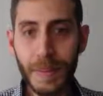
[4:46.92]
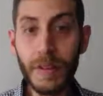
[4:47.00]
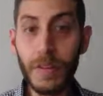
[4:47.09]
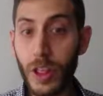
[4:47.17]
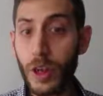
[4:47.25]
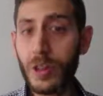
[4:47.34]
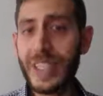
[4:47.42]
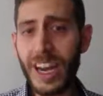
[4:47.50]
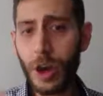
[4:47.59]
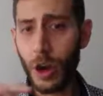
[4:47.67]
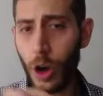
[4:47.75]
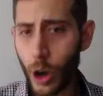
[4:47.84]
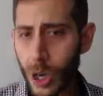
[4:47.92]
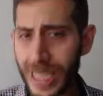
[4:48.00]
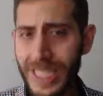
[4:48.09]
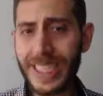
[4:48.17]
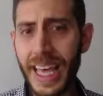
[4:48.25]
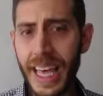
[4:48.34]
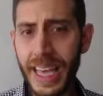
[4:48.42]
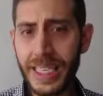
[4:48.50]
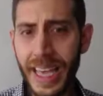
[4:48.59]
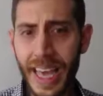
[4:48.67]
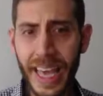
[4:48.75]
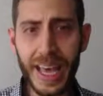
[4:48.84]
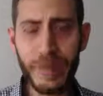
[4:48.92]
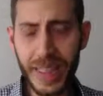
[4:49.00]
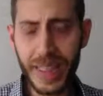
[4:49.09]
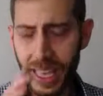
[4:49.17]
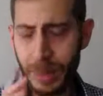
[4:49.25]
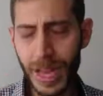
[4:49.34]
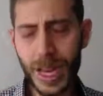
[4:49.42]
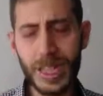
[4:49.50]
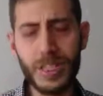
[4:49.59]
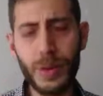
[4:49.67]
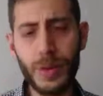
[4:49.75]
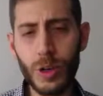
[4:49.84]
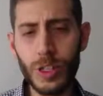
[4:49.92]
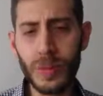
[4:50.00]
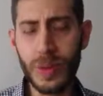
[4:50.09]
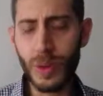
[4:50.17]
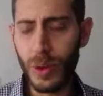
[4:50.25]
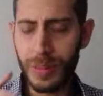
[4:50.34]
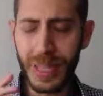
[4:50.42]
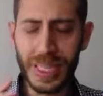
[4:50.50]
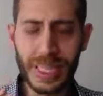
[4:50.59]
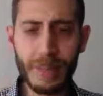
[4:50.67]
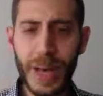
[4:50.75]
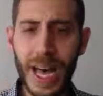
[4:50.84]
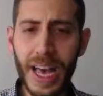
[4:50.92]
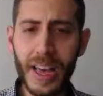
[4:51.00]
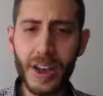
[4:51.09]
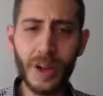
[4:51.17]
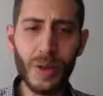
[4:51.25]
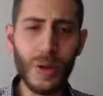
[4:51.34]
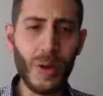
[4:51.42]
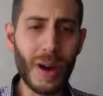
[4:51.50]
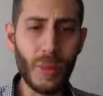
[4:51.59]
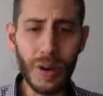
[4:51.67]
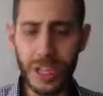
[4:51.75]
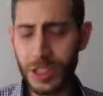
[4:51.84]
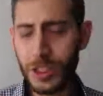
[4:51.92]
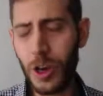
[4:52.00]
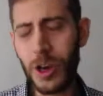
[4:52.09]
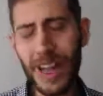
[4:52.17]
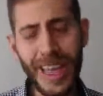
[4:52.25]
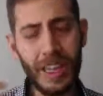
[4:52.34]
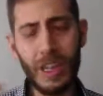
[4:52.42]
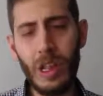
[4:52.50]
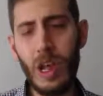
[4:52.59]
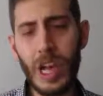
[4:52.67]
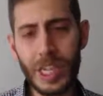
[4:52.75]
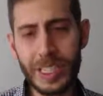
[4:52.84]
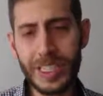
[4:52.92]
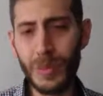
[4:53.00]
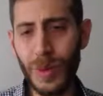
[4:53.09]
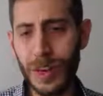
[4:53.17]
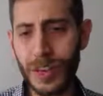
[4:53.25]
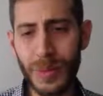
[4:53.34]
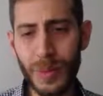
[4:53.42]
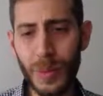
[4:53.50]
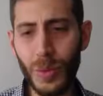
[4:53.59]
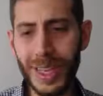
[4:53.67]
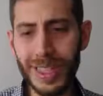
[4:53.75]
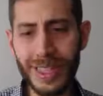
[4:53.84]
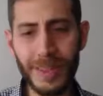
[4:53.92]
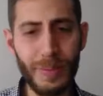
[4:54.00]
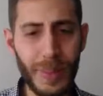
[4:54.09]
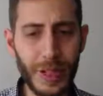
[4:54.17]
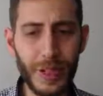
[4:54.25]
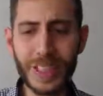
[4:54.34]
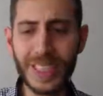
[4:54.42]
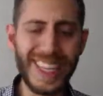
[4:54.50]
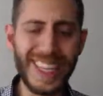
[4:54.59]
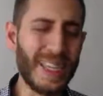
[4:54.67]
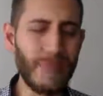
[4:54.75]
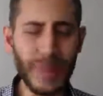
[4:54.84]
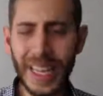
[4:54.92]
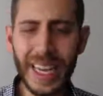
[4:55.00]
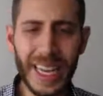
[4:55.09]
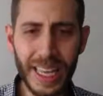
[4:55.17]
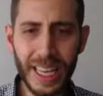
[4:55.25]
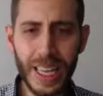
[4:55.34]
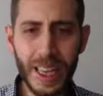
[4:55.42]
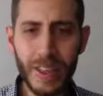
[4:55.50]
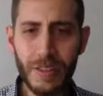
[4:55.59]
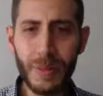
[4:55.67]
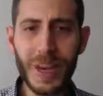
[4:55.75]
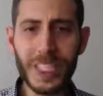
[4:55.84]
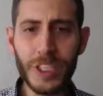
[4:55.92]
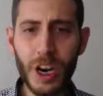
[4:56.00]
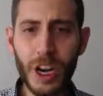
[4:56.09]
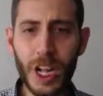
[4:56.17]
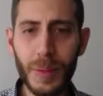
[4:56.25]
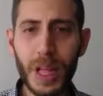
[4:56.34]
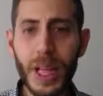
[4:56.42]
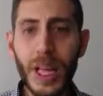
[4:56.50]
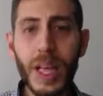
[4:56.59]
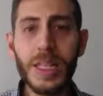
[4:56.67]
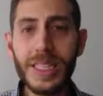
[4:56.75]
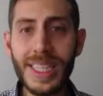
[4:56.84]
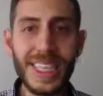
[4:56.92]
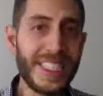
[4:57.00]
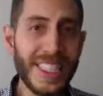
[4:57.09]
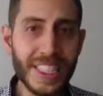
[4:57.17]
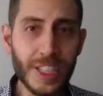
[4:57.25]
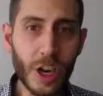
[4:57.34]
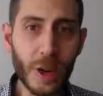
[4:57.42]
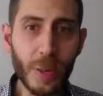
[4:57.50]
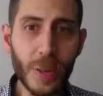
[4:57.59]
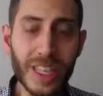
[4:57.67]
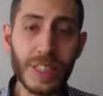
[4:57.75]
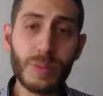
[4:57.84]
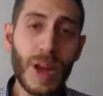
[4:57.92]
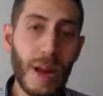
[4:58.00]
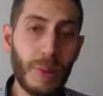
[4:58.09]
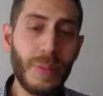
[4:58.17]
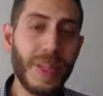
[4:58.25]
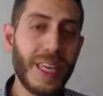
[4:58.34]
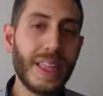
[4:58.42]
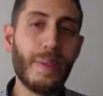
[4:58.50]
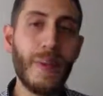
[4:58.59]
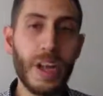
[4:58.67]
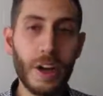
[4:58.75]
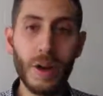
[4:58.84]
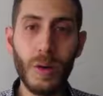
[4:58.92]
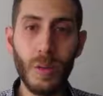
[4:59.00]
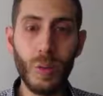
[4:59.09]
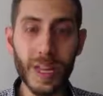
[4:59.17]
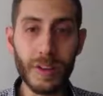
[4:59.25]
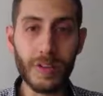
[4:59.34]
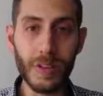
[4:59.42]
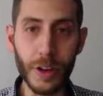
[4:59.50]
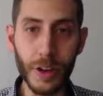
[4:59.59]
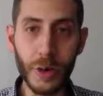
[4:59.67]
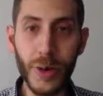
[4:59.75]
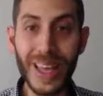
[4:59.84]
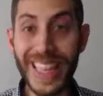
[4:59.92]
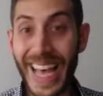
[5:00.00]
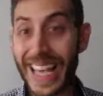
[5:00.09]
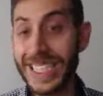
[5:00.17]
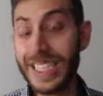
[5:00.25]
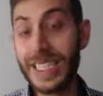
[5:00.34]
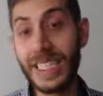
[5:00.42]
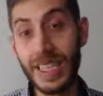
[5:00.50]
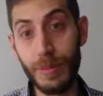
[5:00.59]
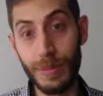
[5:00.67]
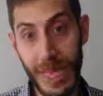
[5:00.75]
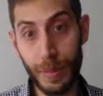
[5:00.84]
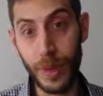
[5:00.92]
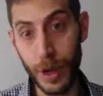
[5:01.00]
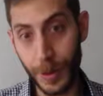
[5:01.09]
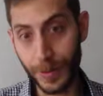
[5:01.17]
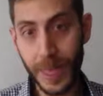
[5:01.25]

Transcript: For those that are early stage, hey, I'm thinking about entrepreneurship, I want to be inspired, or I want to start and launch, and what are some of the ways to build sustainability for my startup? DC Startup Week is probably the better week for you, and that's in September.